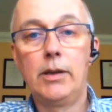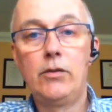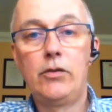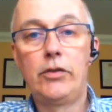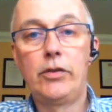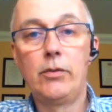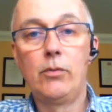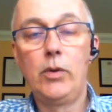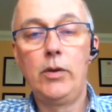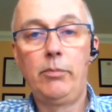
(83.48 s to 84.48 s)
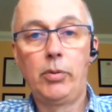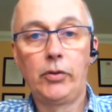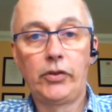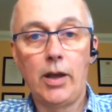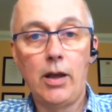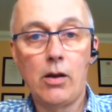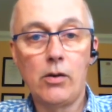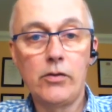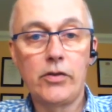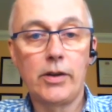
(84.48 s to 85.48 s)
And we've pushed
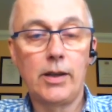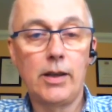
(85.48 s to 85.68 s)
hard